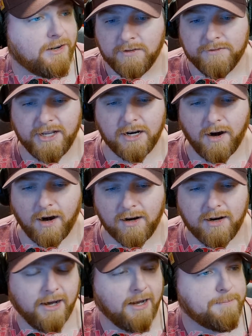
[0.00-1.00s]
There
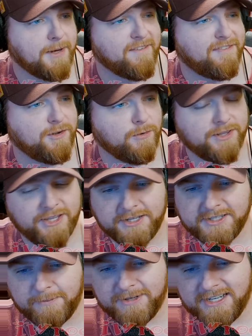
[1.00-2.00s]
are a few of
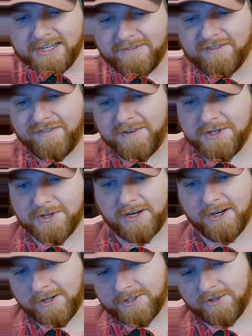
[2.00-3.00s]
these that we didn't even feature here.